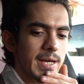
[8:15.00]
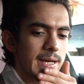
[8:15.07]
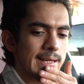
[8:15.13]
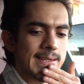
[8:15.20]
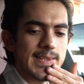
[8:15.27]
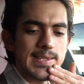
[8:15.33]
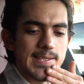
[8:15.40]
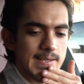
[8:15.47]

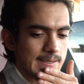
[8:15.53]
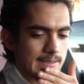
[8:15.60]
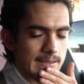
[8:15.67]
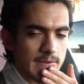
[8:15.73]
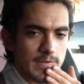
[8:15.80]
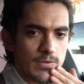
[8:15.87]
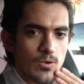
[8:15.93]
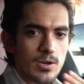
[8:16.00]
And
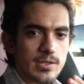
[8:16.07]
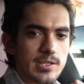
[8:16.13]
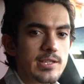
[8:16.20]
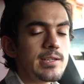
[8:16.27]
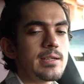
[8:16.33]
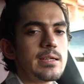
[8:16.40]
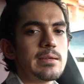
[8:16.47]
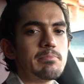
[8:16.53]
for
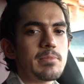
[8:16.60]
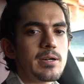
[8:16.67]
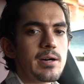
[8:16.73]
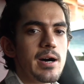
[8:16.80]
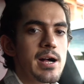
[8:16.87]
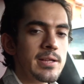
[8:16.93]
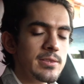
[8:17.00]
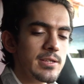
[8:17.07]
the
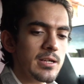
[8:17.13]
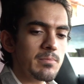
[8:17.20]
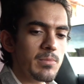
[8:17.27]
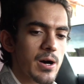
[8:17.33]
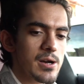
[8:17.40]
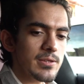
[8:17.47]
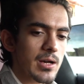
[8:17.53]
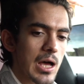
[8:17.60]
ending
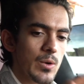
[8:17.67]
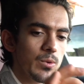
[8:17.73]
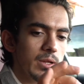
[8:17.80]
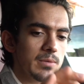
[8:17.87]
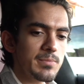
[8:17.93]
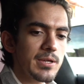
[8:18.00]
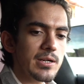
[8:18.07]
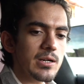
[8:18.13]
part, I will
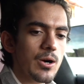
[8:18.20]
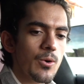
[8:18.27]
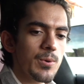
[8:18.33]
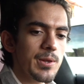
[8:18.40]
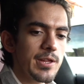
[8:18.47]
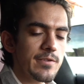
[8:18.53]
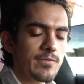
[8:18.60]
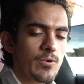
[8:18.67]
speak
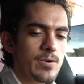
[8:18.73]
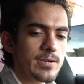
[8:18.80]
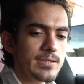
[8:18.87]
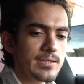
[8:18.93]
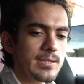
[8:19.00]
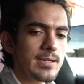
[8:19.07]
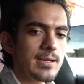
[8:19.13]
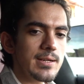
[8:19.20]
only for
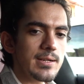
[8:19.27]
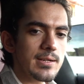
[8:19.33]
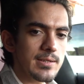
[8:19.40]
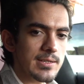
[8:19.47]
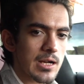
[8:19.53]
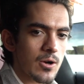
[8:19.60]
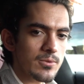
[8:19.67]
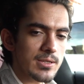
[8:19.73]
the
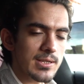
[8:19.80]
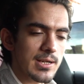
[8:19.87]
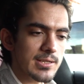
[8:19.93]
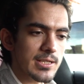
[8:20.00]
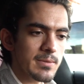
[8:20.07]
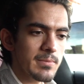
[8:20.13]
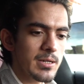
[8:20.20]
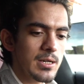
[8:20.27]
sound
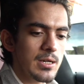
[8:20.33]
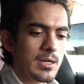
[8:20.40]
system.